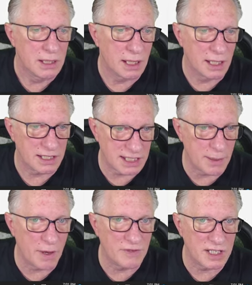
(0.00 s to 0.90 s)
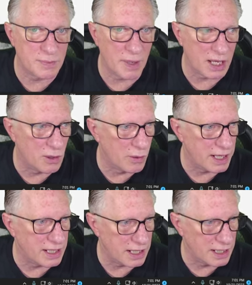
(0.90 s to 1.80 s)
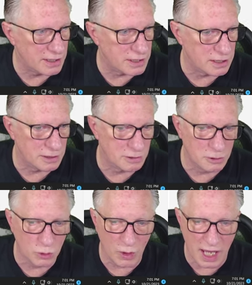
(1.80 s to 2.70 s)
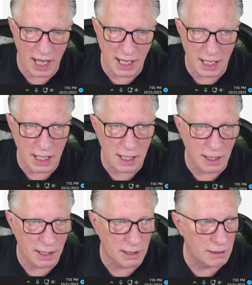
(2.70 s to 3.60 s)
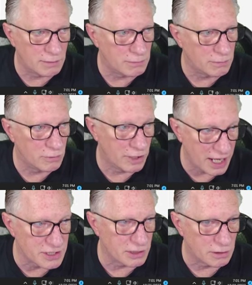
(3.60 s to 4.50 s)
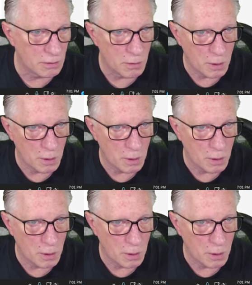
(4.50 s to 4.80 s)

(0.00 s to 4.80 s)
some of this Bitcoin into a ledger